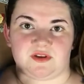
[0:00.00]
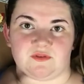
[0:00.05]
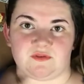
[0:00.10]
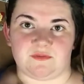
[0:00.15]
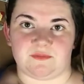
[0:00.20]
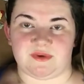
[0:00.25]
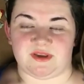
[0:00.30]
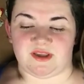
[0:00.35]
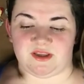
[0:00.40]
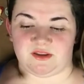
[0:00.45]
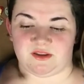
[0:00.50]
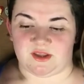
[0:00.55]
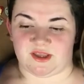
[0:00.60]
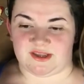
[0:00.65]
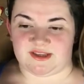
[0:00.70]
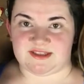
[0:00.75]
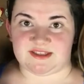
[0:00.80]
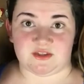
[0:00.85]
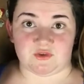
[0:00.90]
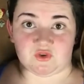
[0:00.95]
would be
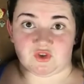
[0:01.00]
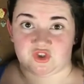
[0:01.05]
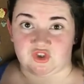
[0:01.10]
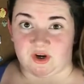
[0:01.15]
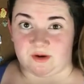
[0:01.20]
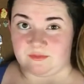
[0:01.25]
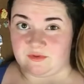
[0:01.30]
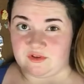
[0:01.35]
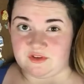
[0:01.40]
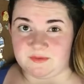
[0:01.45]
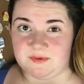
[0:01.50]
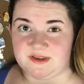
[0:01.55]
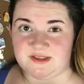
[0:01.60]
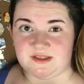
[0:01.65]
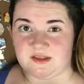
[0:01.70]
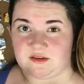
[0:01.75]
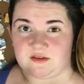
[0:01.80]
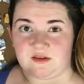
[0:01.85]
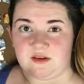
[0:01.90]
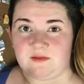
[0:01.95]
like secret shoppers
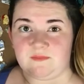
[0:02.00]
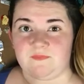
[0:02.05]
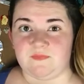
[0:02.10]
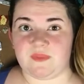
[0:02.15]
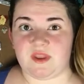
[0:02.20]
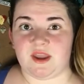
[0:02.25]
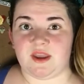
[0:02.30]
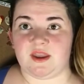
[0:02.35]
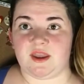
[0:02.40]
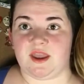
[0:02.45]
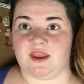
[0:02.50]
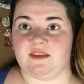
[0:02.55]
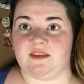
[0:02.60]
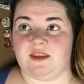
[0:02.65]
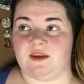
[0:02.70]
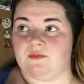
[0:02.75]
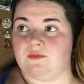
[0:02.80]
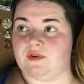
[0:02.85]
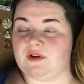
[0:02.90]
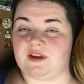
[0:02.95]
basically, and
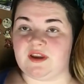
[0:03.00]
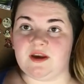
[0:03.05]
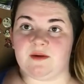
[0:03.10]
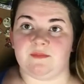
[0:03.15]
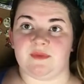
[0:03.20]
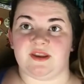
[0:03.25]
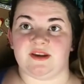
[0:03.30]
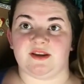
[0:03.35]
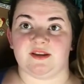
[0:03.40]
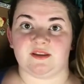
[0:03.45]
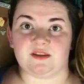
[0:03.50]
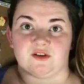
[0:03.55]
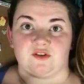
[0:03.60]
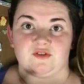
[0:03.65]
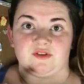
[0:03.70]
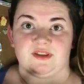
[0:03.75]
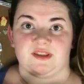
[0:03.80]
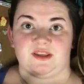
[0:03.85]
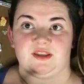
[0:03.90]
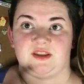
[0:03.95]
they would come in and
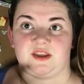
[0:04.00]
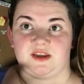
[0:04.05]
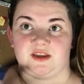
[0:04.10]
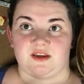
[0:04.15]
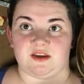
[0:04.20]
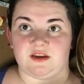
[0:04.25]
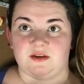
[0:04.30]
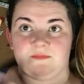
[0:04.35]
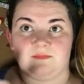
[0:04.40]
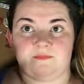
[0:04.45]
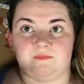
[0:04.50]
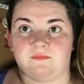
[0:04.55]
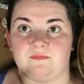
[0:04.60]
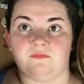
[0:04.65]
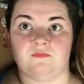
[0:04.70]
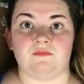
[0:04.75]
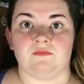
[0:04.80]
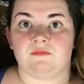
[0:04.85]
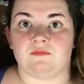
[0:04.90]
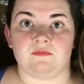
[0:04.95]
literally, like,
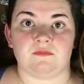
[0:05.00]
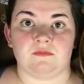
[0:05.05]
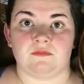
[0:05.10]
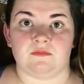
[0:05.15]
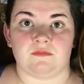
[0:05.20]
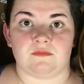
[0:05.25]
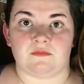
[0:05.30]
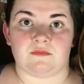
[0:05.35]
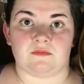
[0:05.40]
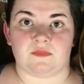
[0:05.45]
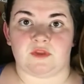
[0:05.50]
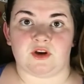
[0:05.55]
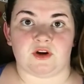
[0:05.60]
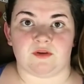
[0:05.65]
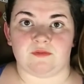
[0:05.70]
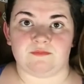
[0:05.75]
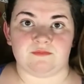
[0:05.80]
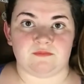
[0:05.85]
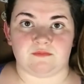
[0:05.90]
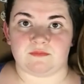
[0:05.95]
you
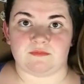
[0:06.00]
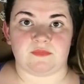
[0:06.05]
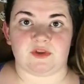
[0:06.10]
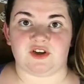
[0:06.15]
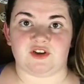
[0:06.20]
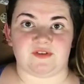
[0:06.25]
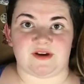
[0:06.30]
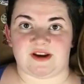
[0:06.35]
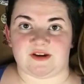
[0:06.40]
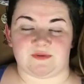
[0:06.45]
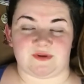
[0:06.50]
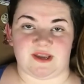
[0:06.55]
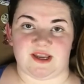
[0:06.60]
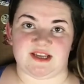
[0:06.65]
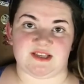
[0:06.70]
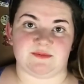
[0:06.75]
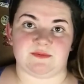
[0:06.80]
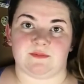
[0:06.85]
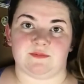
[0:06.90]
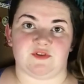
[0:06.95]
know, interact with
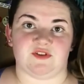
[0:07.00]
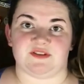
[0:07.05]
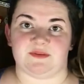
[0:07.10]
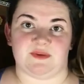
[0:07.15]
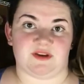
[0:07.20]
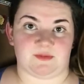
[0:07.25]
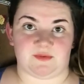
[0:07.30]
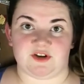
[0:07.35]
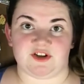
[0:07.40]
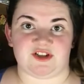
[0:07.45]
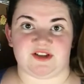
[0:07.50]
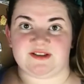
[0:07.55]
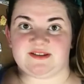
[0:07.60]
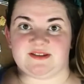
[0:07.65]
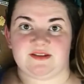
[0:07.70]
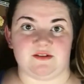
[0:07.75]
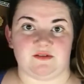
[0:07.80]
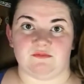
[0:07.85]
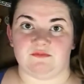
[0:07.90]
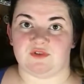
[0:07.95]
cast members and make a purchase
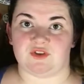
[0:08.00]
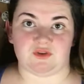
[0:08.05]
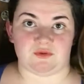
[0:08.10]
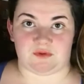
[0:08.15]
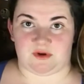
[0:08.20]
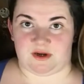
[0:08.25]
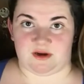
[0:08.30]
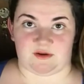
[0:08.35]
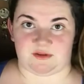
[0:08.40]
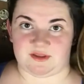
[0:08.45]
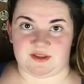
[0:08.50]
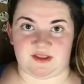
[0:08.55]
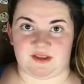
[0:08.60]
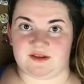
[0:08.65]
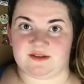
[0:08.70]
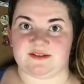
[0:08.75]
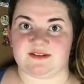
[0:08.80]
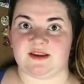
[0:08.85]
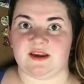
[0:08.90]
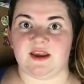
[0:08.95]
and do all the
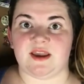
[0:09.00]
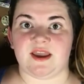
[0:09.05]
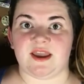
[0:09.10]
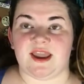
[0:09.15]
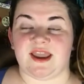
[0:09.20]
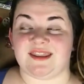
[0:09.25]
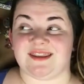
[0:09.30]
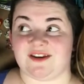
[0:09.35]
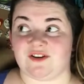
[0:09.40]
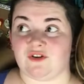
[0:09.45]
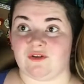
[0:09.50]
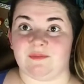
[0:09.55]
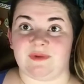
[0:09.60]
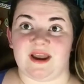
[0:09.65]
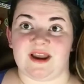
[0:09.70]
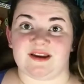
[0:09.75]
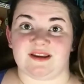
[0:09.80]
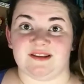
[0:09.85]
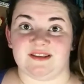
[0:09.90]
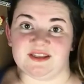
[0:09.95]
things, and then go
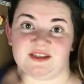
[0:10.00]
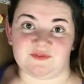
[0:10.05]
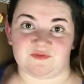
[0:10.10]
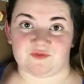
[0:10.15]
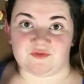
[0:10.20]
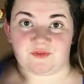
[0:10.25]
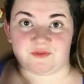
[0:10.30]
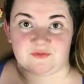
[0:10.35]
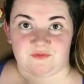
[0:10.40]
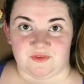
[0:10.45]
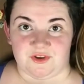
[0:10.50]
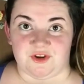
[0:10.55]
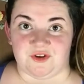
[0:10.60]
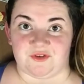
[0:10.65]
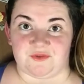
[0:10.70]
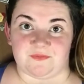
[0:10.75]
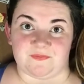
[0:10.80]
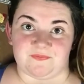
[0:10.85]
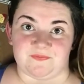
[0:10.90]
back and leave a review.